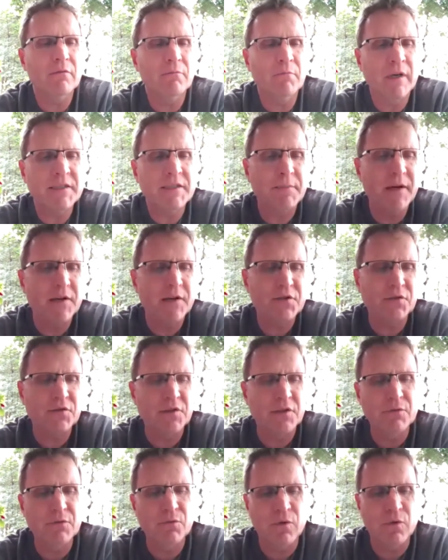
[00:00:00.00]
I, my
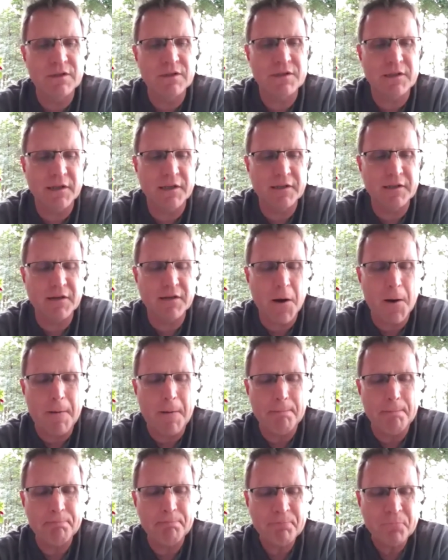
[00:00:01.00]
specialty was in
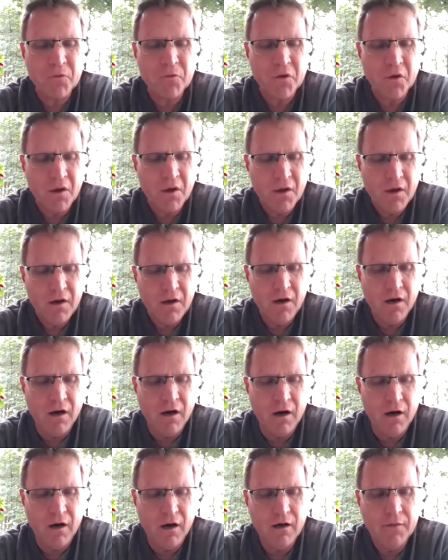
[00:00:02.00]
um,
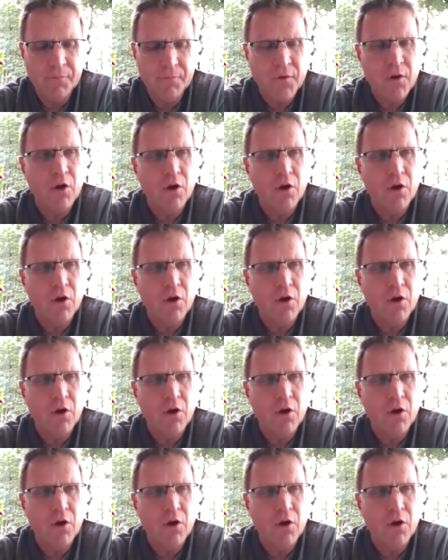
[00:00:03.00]
uh,